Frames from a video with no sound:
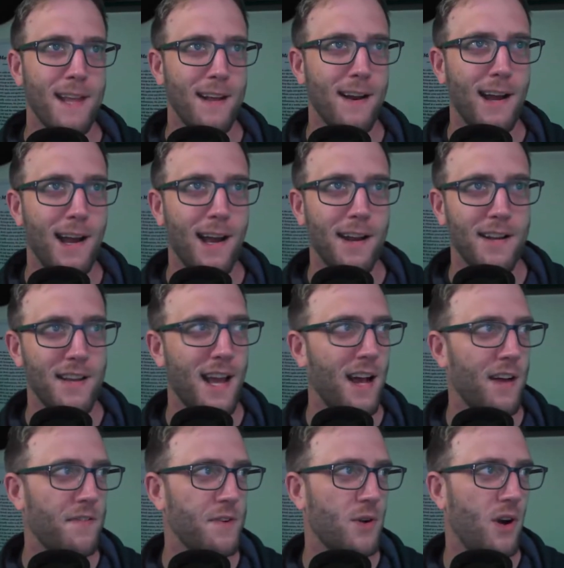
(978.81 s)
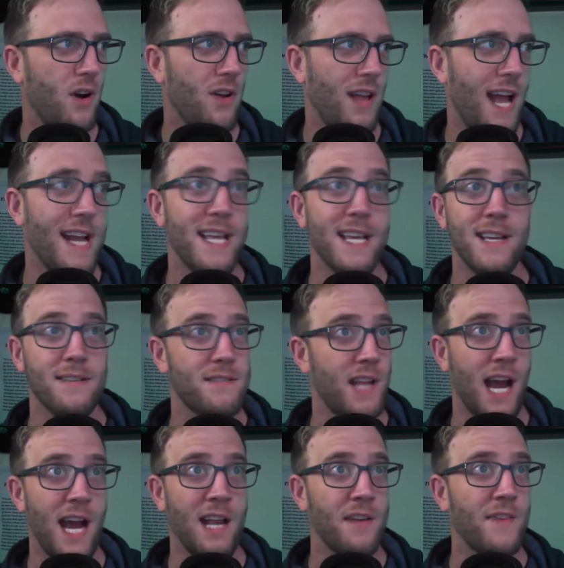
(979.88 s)
And I added, Yeah, if you call any
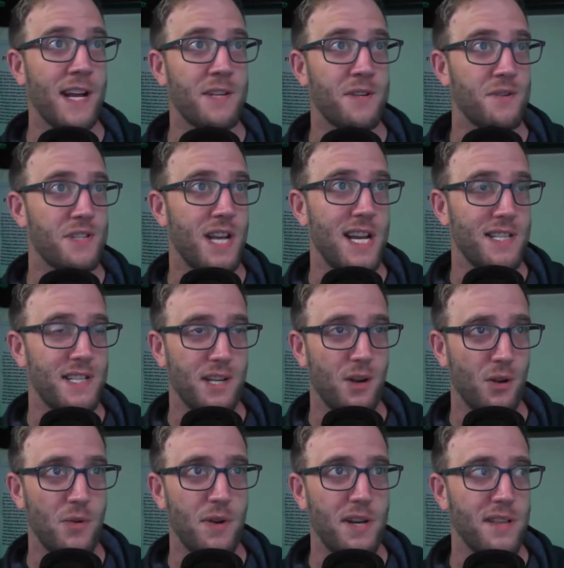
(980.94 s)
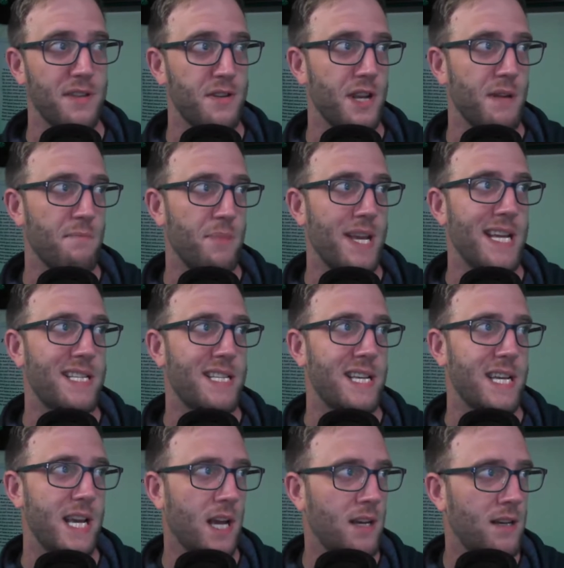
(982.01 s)
kind of exercising or going to the gym
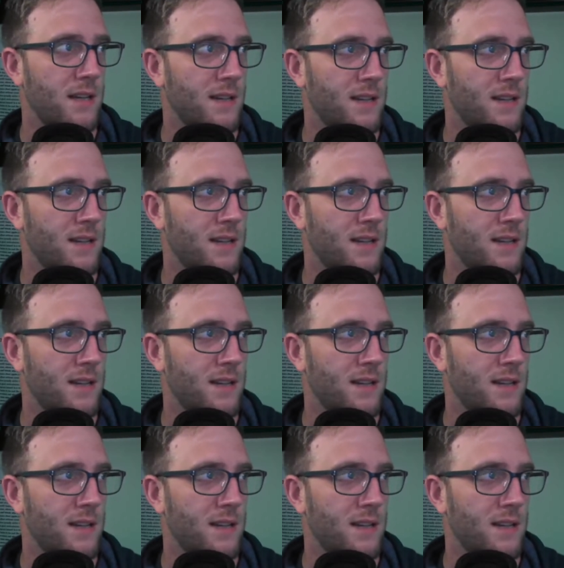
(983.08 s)
PT,